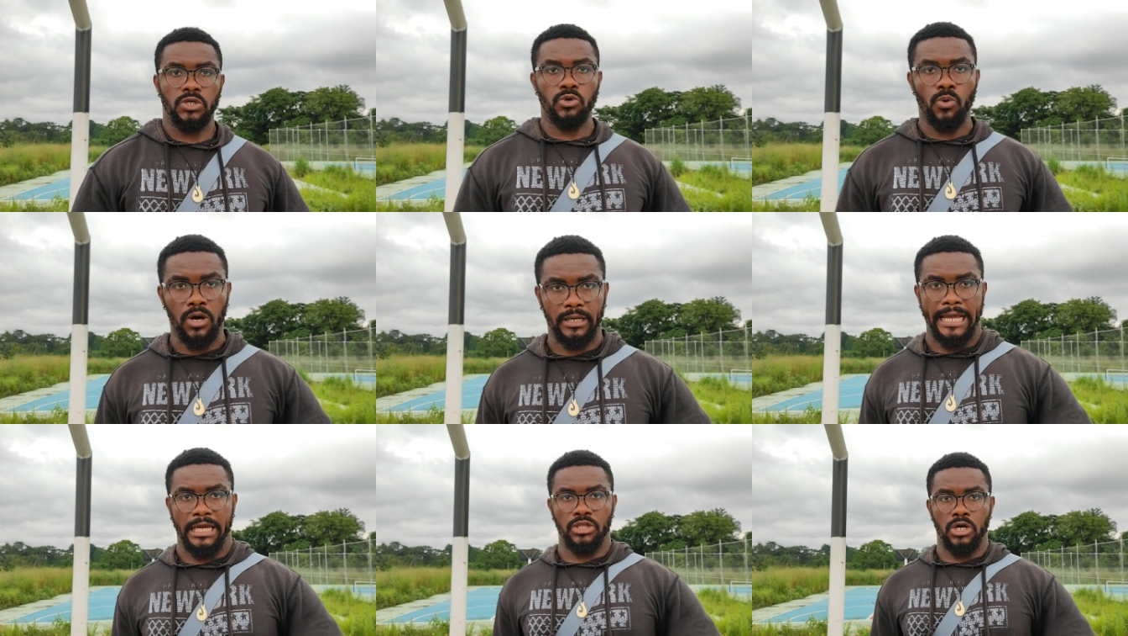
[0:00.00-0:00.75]
You walk
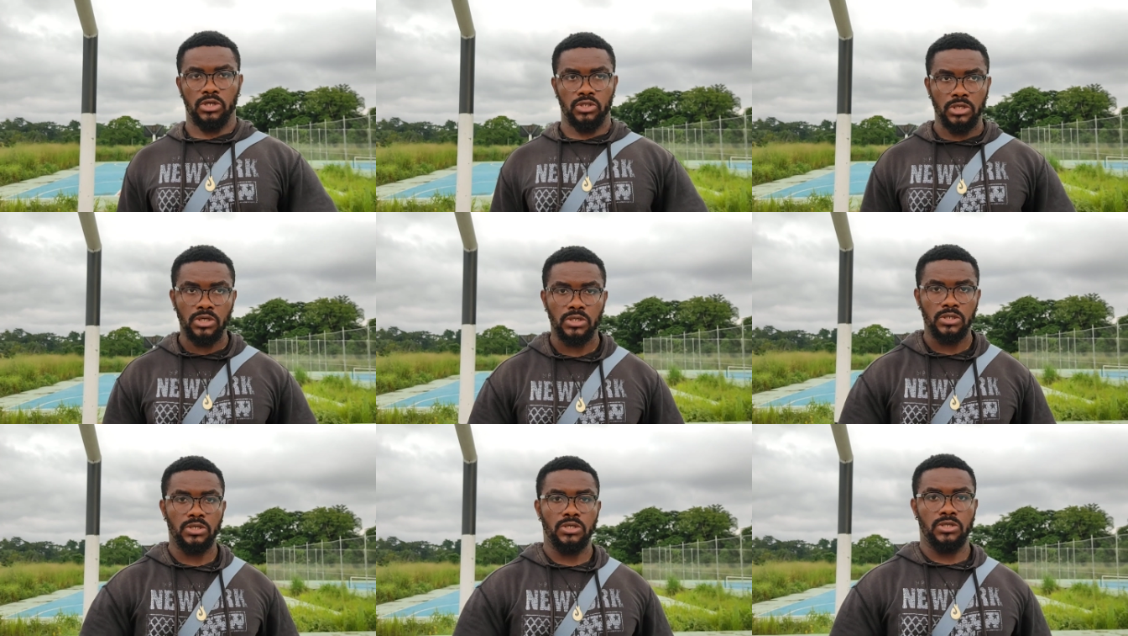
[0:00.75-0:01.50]
like a doctor,
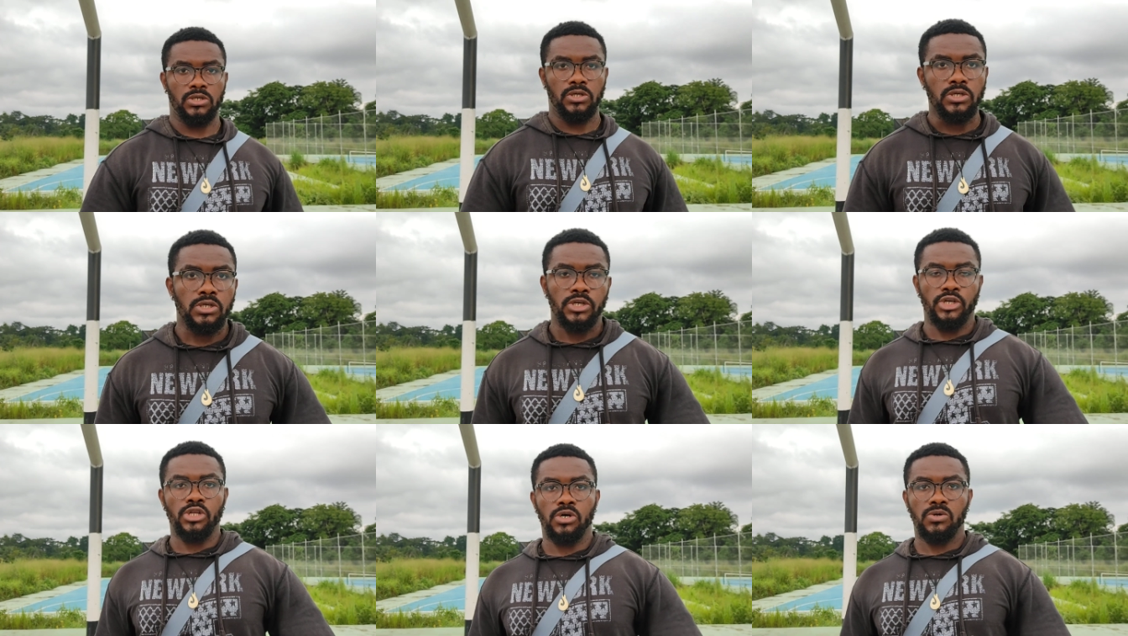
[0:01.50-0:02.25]

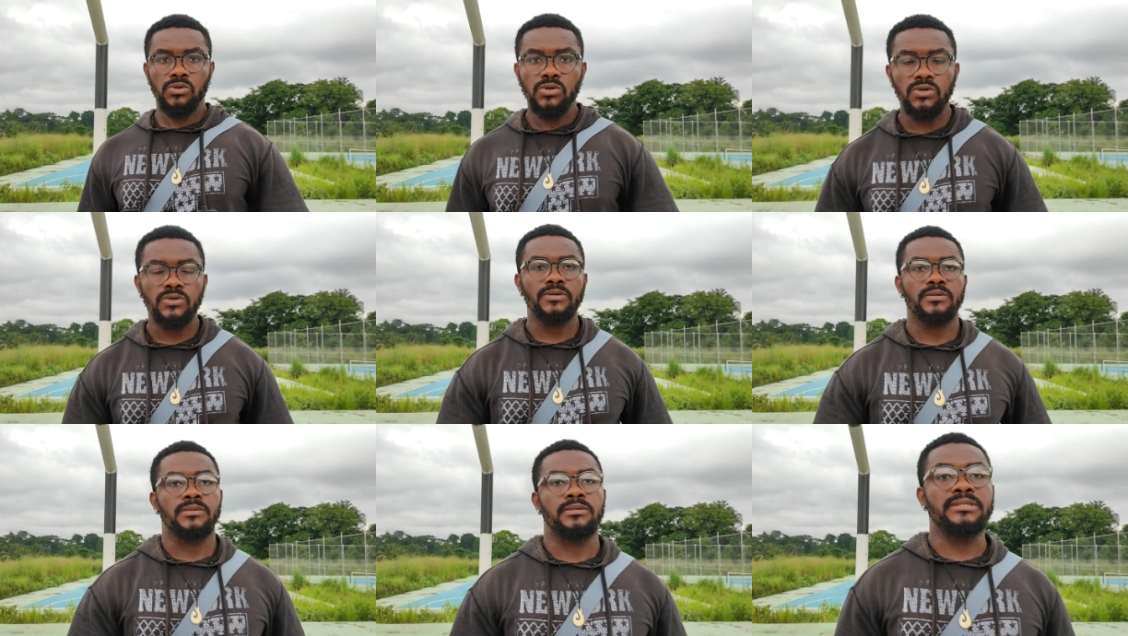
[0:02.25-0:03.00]
you know.
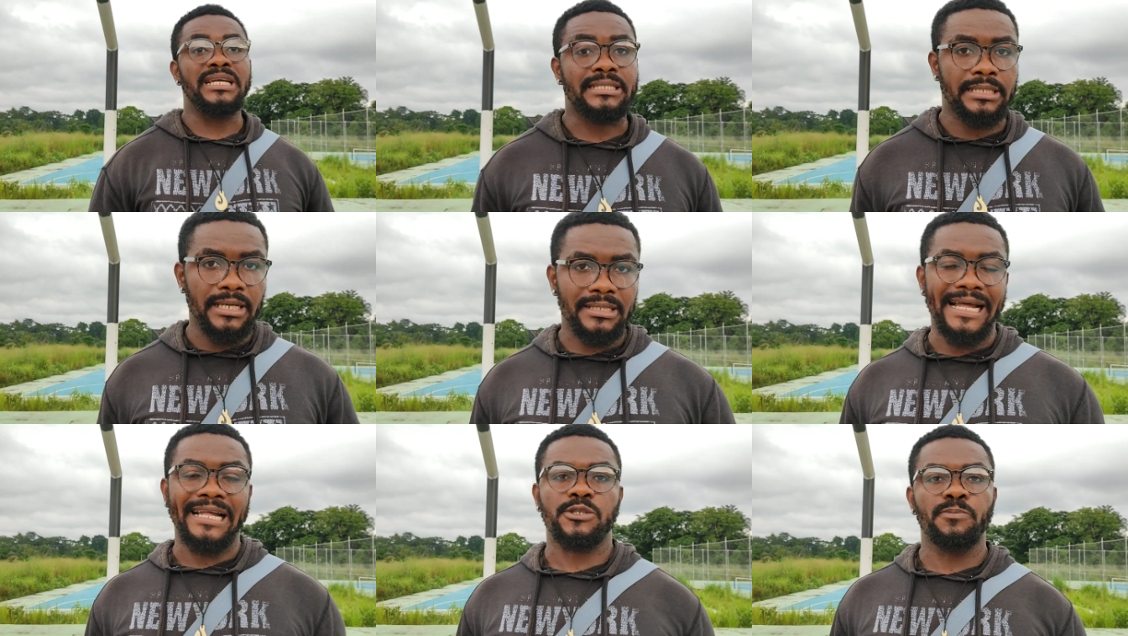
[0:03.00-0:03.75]
They
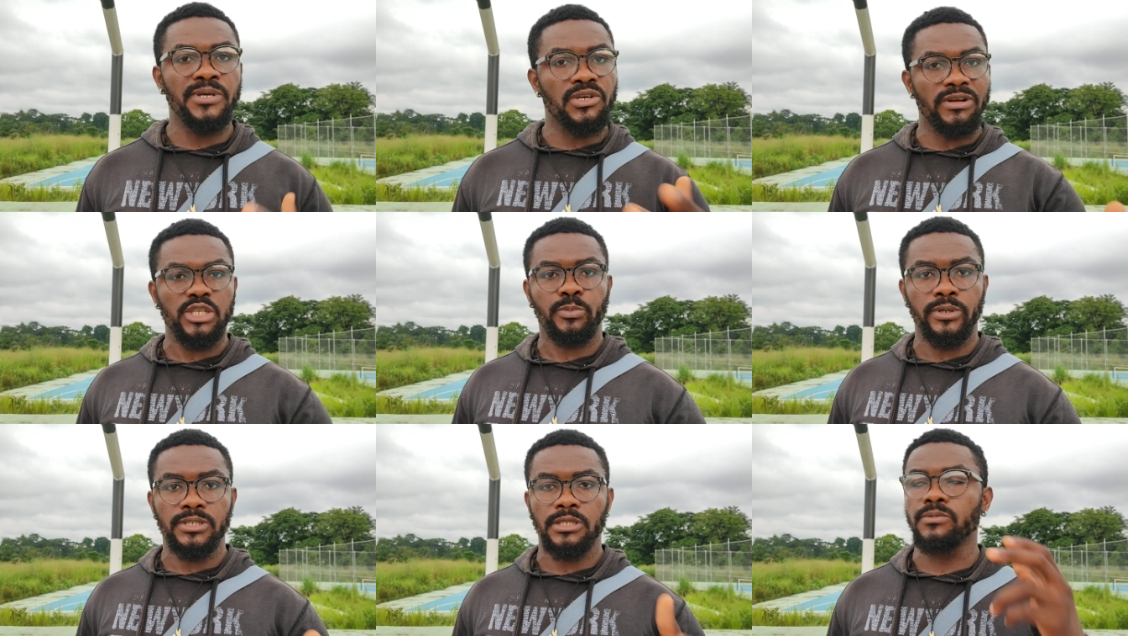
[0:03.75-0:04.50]
think that's being
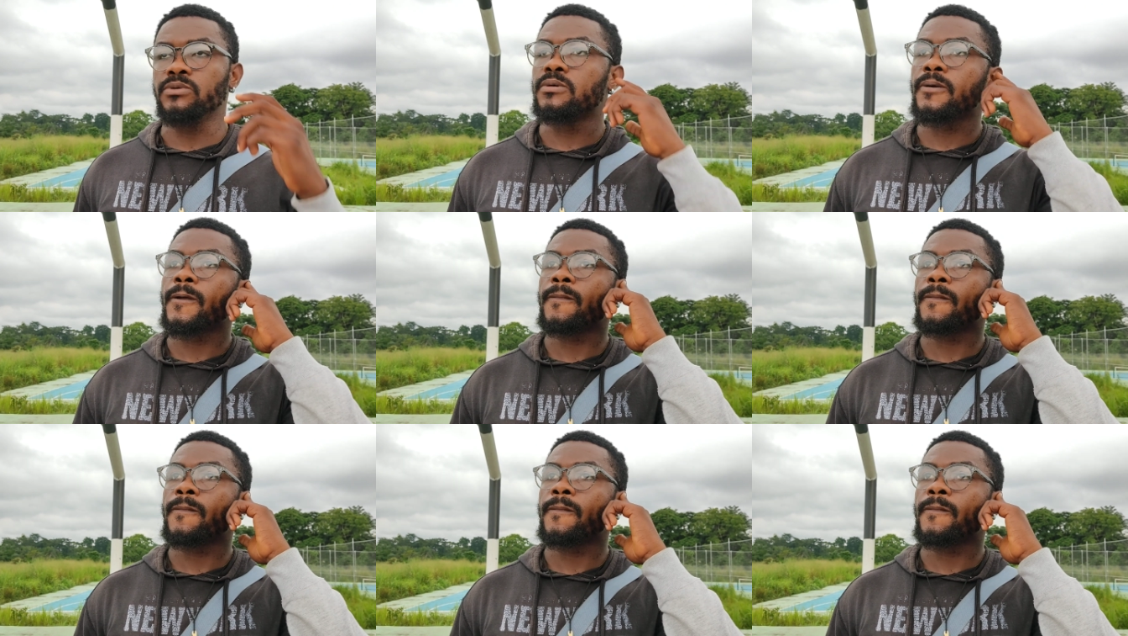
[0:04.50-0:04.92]
responsible.